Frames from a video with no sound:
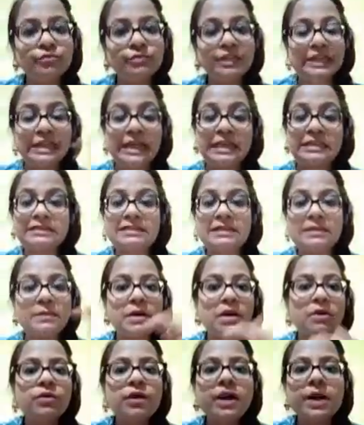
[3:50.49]
It has
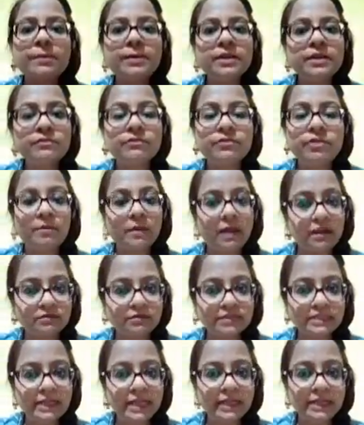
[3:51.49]
somehow come in from
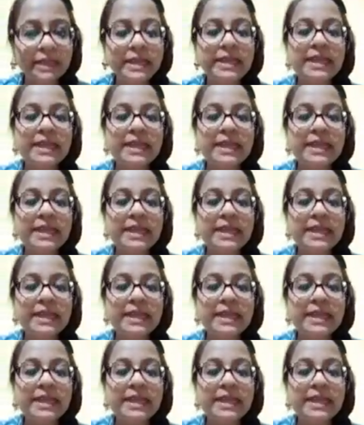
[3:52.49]
outside